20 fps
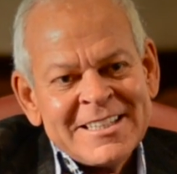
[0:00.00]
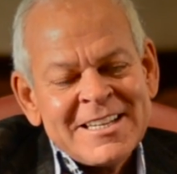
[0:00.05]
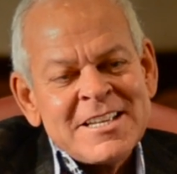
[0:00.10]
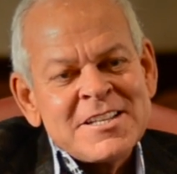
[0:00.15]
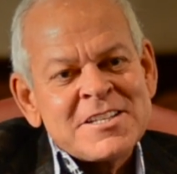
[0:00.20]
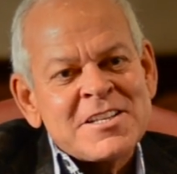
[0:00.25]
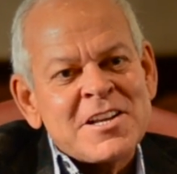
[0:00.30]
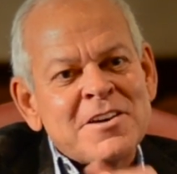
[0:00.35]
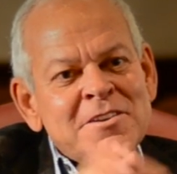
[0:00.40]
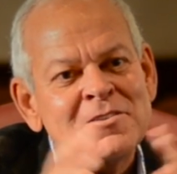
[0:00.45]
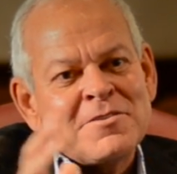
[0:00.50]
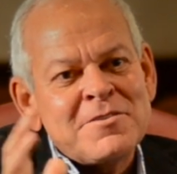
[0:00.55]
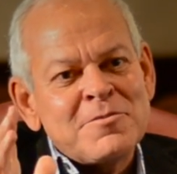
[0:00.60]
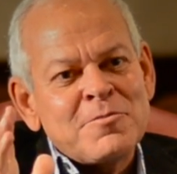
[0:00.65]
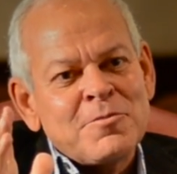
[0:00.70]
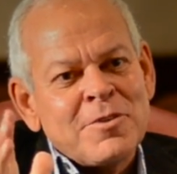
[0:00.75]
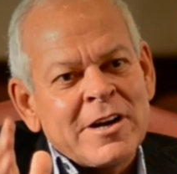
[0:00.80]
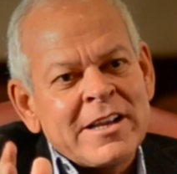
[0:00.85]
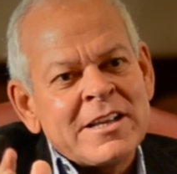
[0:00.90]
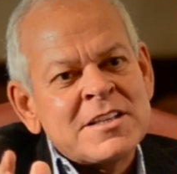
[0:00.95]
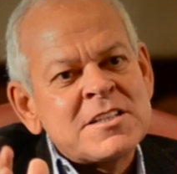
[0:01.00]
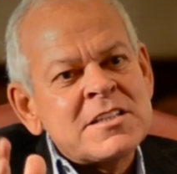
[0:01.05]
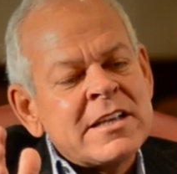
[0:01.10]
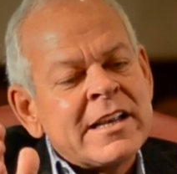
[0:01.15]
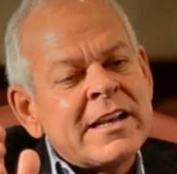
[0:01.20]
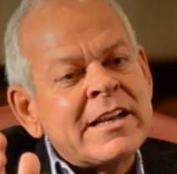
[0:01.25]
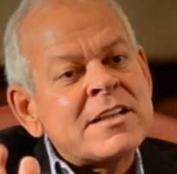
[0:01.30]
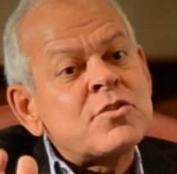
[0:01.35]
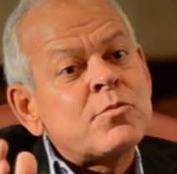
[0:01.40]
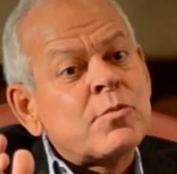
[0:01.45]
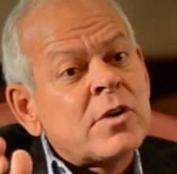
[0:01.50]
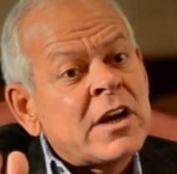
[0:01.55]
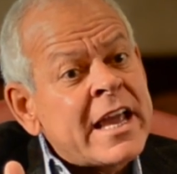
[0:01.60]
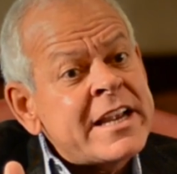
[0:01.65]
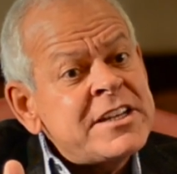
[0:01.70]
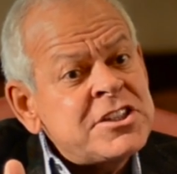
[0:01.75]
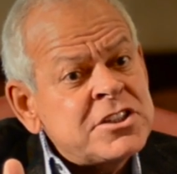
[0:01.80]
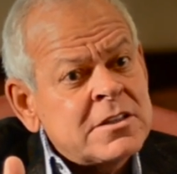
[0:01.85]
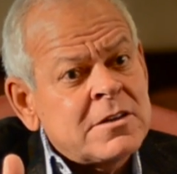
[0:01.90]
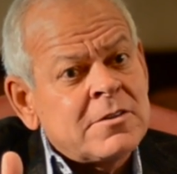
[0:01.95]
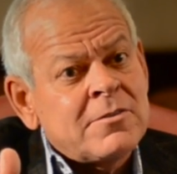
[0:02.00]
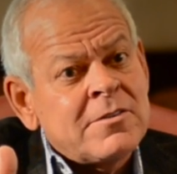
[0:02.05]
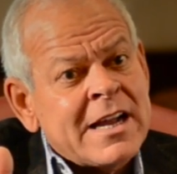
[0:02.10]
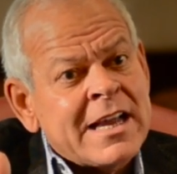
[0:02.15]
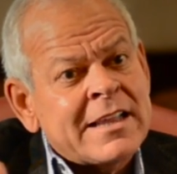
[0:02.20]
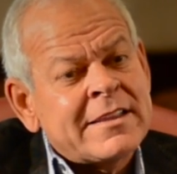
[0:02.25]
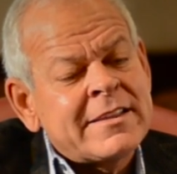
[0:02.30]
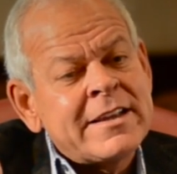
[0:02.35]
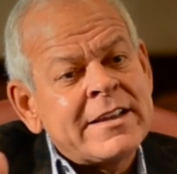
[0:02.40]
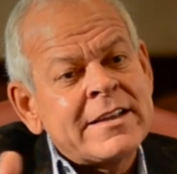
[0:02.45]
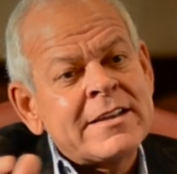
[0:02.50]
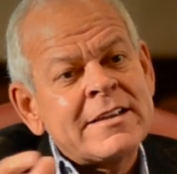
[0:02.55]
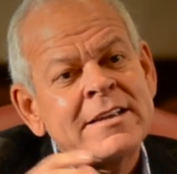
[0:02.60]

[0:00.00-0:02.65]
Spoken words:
So what it is, and it's relational, I think.